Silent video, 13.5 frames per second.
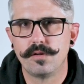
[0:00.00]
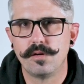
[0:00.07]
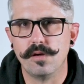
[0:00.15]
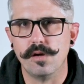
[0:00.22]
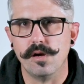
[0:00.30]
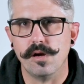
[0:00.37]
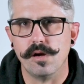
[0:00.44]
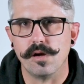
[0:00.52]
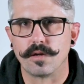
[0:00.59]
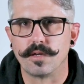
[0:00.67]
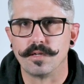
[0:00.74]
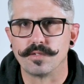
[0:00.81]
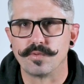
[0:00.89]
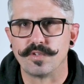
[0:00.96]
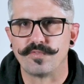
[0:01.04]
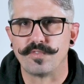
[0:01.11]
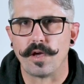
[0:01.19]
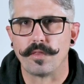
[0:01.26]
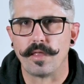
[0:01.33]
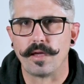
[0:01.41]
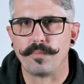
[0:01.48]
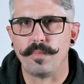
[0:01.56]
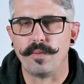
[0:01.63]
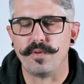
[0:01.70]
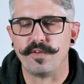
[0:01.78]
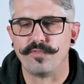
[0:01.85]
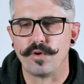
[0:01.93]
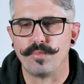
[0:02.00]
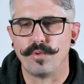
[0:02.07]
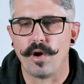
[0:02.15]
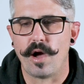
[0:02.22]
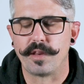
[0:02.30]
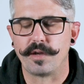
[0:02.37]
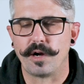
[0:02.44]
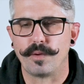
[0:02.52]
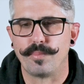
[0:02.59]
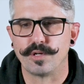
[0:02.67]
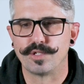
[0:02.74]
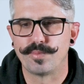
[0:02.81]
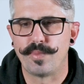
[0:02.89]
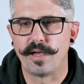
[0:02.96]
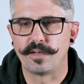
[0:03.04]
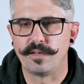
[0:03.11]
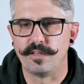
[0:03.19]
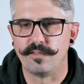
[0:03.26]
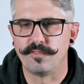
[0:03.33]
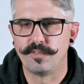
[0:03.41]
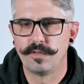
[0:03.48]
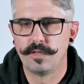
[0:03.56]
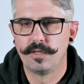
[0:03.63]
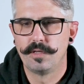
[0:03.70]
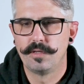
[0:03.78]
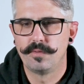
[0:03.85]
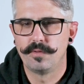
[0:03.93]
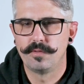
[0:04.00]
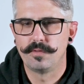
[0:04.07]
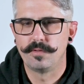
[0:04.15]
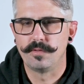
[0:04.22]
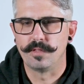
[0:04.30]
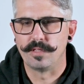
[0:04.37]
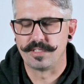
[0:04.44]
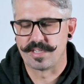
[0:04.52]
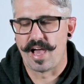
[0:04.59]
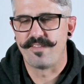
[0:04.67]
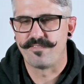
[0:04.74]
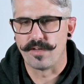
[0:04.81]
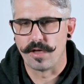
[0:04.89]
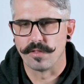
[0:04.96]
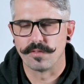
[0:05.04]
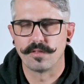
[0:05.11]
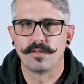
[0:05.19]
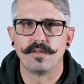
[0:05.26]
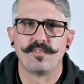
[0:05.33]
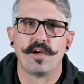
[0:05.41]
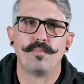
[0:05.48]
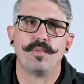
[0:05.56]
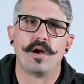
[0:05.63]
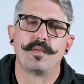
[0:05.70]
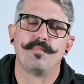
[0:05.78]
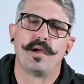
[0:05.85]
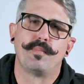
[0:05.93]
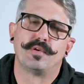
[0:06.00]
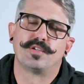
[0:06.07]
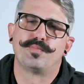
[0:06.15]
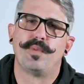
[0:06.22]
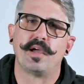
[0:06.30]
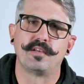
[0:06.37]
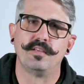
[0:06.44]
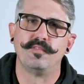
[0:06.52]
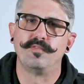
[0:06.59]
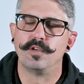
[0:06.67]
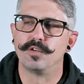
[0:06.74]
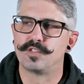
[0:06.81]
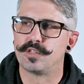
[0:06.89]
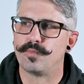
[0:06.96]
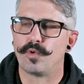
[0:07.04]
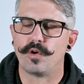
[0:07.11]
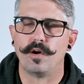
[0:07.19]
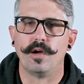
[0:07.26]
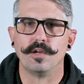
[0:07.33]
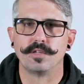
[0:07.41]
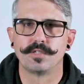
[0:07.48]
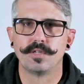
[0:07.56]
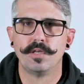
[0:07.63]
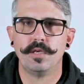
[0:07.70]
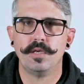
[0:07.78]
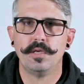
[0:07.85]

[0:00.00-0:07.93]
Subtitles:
Because we felt like maybe if we brought in our perspective, at least I felt, if I brought in my perspective, go somewhere else,